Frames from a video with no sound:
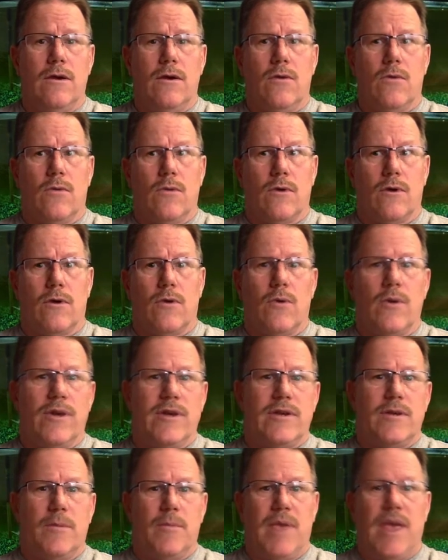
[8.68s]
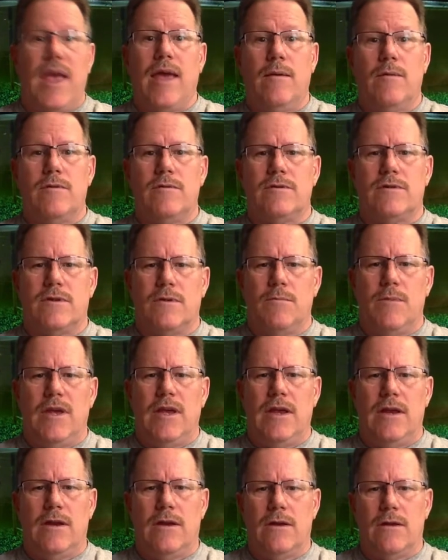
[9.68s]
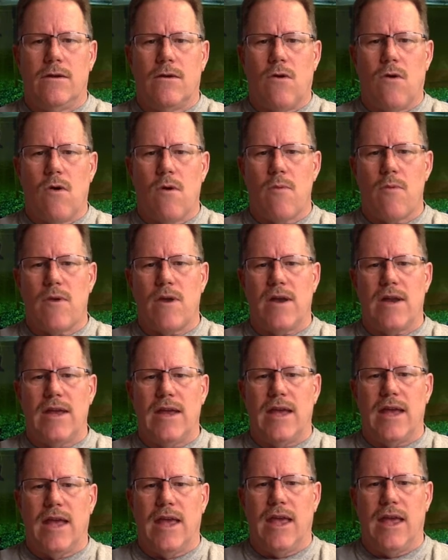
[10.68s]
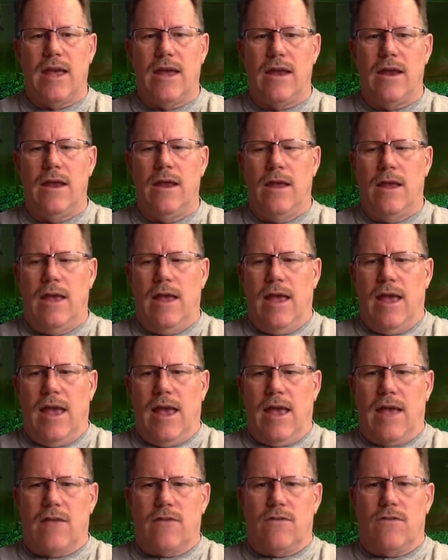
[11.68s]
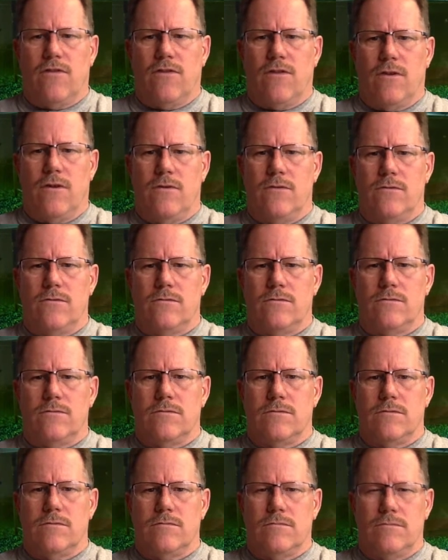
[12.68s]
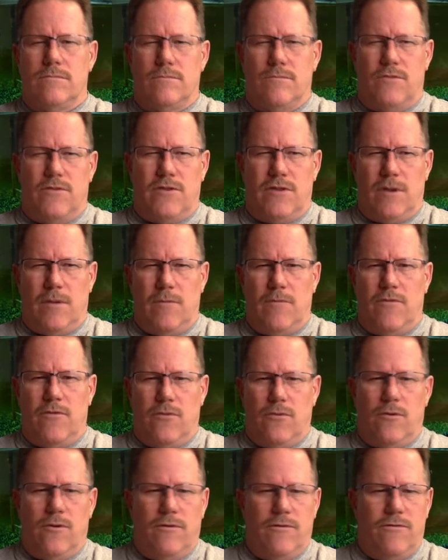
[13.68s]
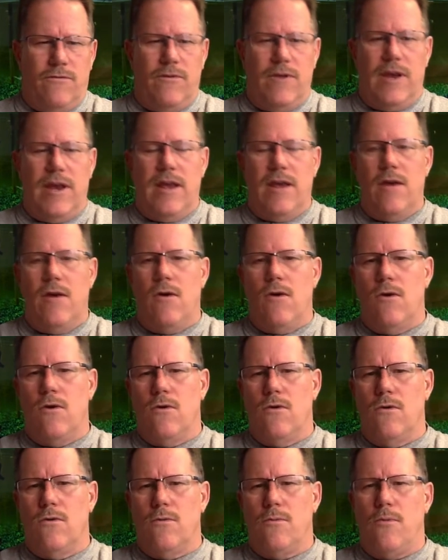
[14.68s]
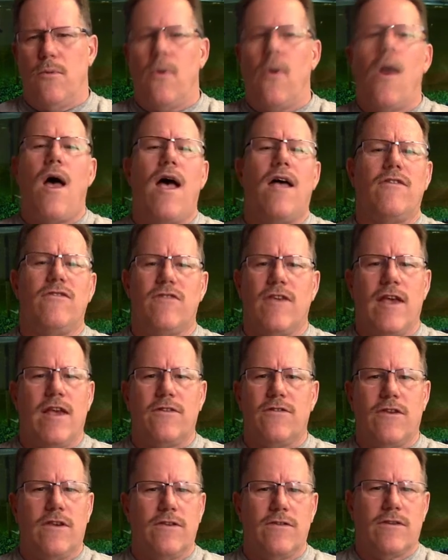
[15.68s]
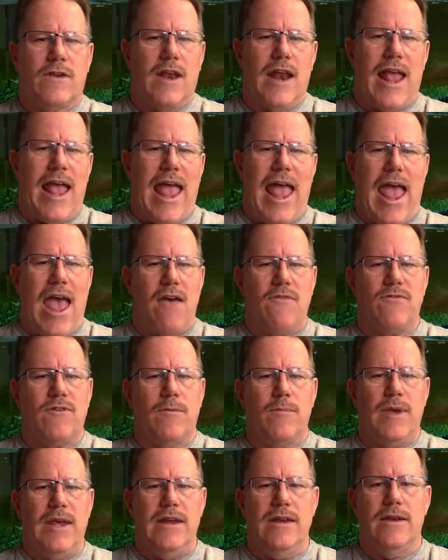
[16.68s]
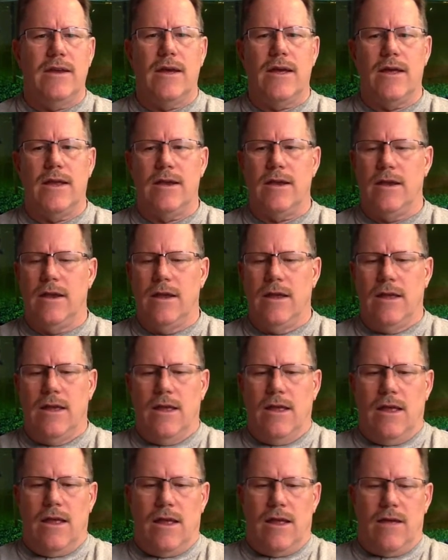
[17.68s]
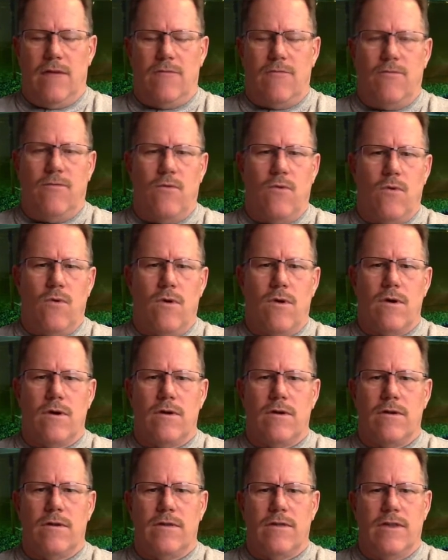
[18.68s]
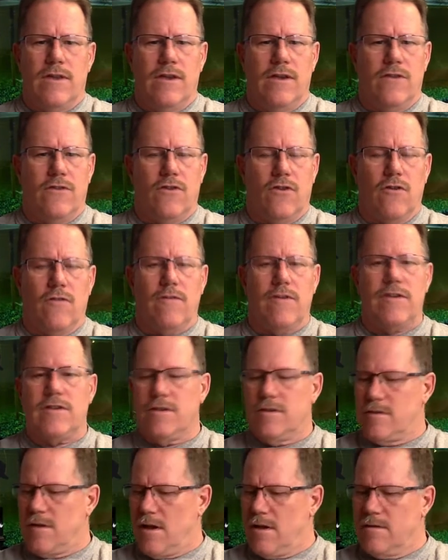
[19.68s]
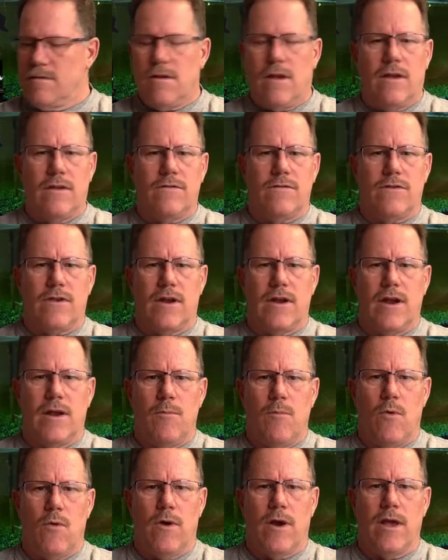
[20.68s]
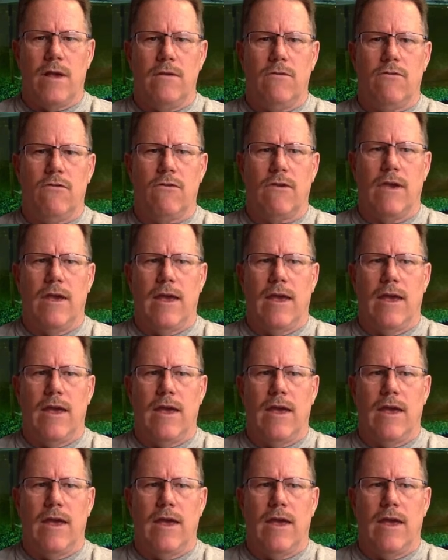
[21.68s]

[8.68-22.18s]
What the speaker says: we're going to be able to meet corporately again. And so, some sort of video process is going to have to be done for the services on Sunday mornings.